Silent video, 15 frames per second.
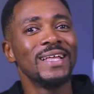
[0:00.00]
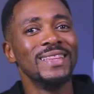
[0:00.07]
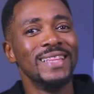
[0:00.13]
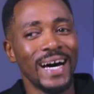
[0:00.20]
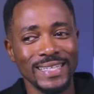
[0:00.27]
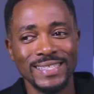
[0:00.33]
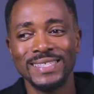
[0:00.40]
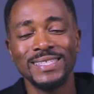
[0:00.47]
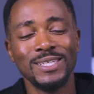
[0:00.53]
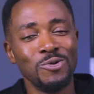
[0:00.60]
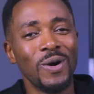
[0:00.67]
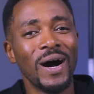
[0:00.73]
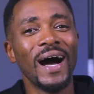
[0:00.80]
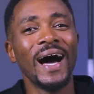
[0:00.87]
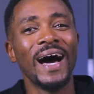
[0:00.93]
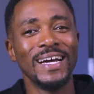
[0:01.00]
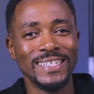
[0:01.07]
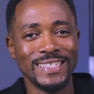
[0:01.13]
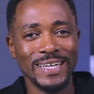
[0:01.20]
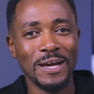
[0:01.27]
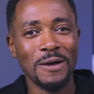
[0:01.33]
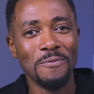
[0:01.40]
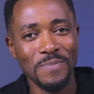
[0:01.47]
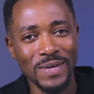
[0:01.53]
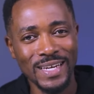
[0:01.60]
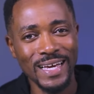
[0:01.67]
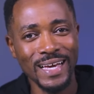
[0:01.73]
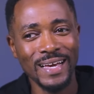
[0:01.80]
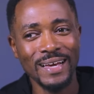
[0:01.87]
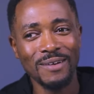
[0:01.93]
that Tiwa and
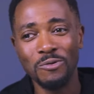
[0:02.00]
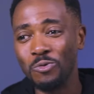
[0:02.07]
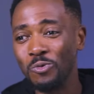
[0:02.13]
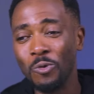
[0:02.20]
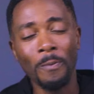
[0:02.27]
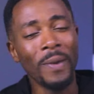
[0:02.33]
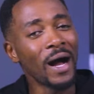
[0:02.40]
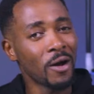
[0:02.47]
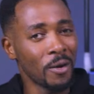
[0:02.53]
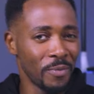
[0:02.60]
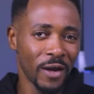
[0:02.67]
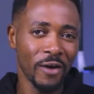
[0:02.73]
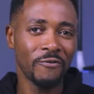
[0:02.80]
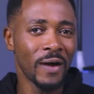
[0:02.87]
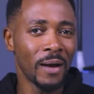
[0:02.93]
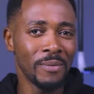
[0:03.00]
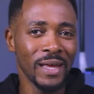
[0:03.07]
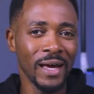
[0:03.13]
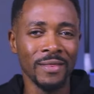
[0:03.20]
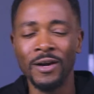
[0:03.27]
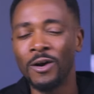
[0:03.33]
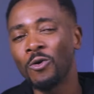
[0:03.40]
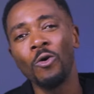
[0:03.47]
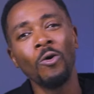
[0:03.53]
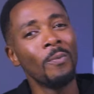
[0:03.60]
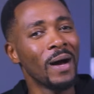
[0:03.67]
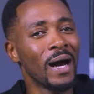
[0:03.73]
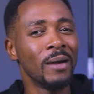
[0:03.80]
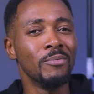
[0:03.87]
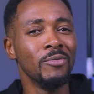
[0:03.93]
Mide will pack up their family and their
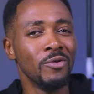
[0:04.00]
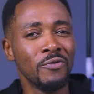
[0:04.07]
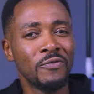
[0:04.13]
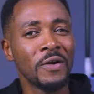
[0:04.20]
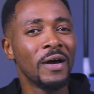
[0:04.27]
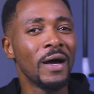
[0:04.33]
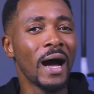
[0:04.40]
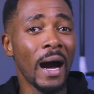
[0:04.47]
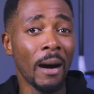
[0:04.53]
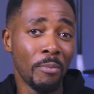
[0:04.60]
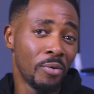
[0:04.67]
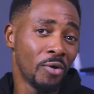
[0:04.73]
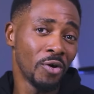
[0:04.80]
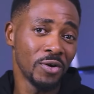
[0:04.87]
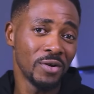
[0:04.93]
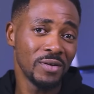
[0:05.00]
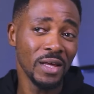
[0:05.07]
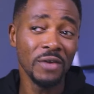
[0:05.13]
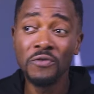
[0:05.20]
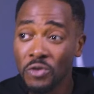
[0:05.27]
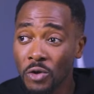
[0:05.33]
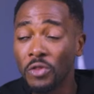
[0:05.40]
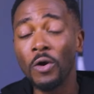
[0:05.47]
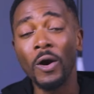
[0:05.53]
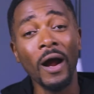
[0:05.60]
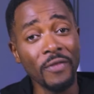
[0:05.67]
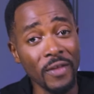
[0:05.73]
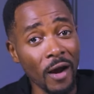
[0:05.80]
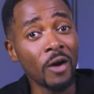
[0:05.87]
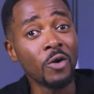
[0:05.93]
home and move abroad, even though
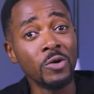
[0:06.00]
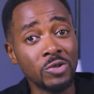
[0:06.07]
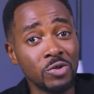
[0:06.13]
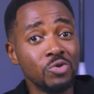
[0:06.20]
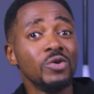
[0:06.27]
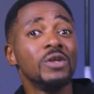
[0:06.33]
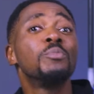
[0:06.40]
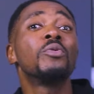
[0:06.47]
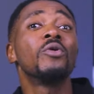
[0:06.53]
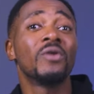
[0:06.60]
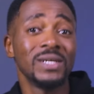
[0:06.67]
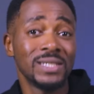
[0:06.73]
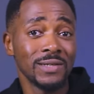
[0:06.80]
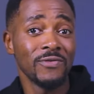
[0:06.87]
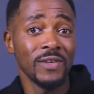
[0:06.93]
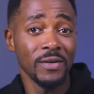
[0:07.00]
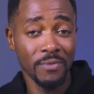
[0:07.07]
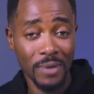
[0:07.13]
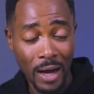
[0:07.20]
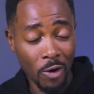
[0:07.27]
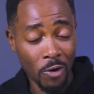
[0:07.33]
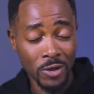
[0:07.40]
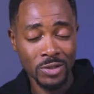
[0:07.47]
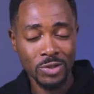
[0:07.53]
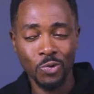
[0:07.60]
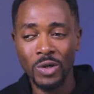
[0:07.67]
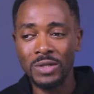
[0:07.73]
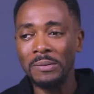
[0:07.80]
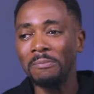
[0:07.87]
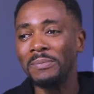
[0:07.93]
they are going to do it progressively, according to
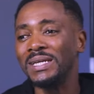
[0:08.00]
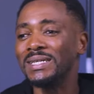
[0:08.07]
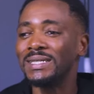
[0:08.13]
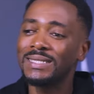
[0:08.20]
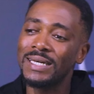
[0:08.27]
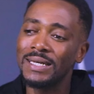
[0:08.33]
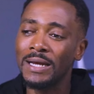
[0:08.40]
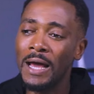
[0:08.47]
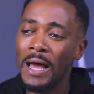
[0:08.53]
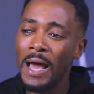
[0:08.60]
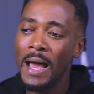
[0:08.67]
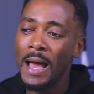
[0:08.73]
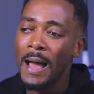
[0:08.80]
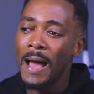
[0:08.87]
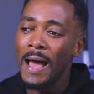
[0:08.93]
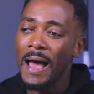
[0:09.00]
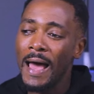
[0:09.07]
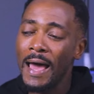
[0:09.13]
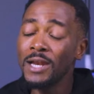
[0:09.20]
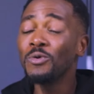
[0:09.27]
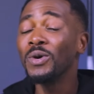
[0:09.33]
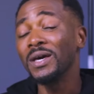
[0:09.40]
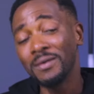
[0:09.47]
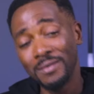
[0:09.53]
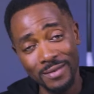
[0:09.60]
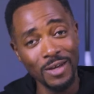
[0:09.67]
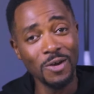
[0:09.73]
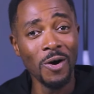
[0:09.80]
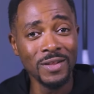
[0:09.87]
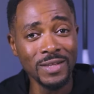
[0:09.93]
what Mide said. Anyway,
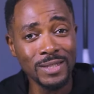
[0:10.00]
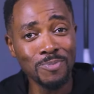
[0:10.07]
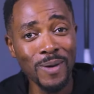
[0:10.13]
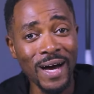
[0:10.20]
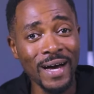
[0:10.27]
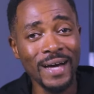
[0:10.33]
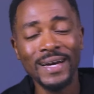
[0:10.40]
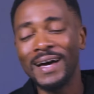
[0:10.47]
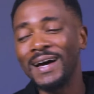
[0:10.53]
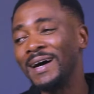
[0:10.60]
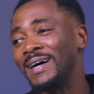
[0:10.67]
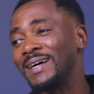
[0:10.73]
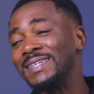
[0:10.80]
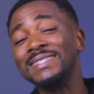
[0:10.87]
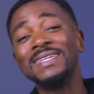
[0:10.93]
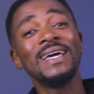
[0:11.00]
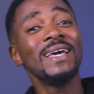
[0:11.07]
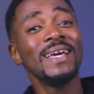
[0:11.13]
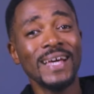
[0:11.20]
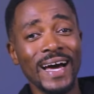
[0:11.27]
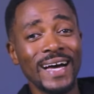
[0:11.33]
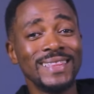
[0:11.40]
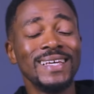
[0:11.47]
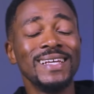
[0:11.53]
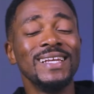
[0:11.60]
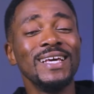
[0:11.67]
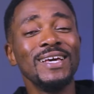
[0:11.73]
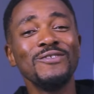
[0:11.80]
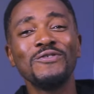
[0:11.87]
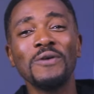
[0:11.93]
they go on the spa day and they
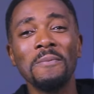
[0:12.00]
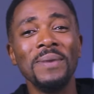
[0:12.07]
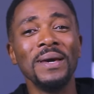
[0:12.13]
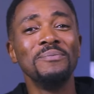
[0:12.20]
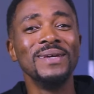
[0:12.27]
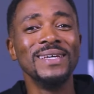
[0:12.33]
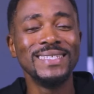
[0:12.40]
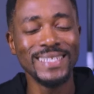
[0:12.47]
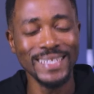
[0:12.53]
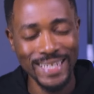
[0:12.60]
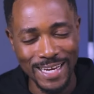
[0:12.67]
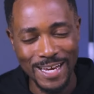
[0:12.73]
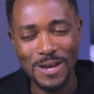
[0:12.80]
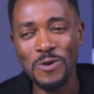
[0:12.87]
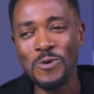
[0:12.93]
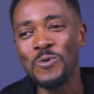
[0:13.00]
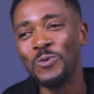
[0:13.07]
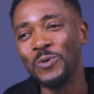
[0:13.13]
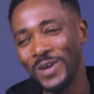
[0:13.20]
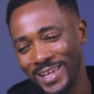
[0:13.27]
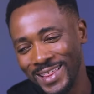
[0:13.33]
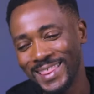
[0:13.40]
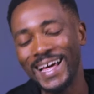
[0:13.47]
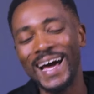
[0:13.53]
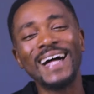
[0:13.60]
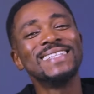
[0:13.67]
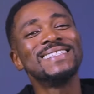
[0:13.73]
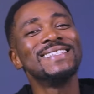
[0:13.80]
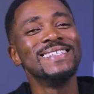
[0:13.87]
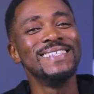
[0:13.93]
leave baby Tide with
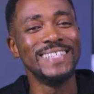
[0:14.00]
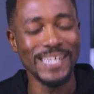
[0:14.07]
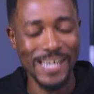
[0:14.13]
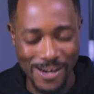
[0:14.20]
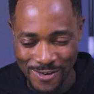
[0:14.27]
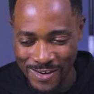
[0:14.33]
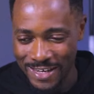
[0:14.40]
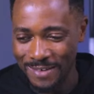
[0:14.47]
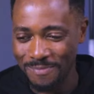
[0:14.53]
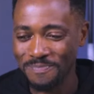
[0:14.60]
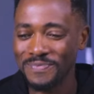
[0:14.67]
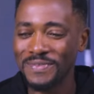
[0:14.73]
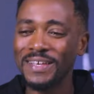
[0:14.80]
Aunty Derin.